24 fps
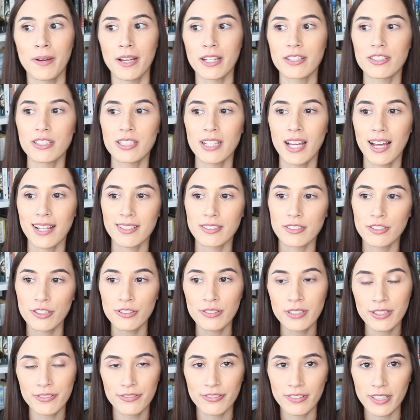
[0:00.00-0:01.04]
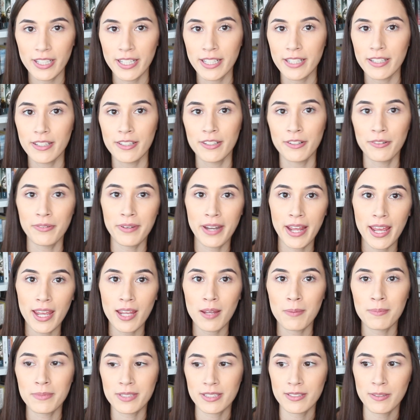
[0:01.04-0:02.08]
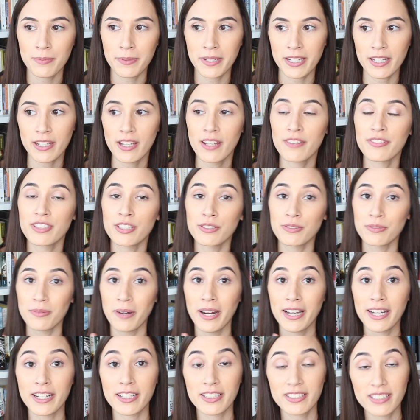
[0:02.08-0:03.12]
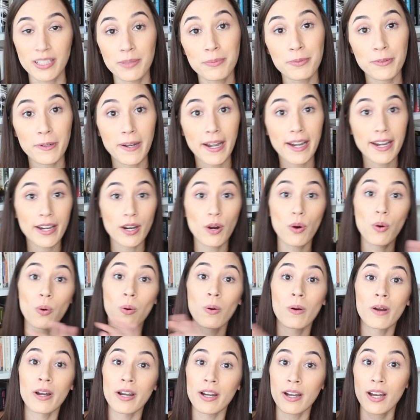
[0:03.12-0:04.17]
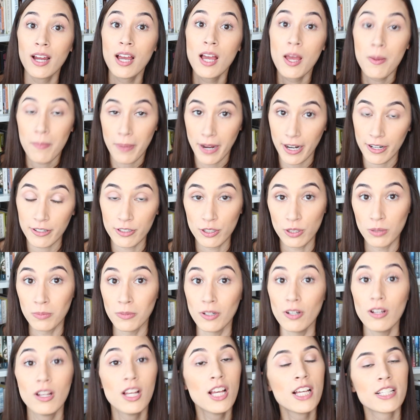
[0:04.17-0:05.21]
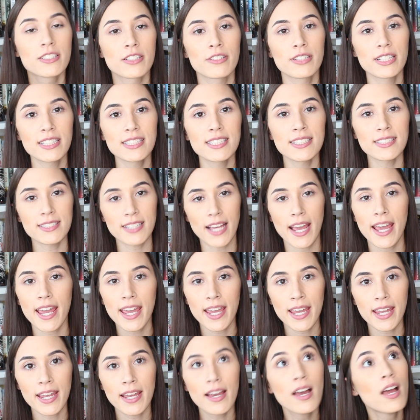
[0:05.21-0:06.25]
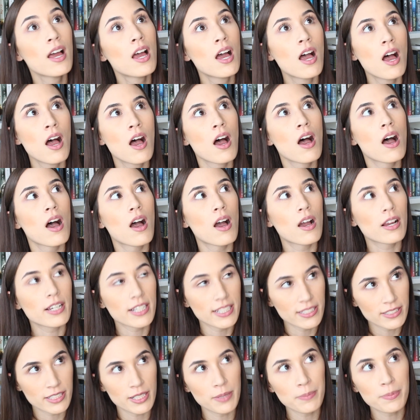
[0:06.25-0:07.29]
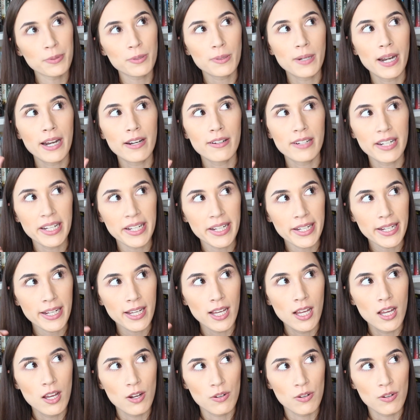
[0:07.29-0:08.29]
but she has 2 different, you know, names depending if she's writing contemporary or paranormal. So this is a contemporary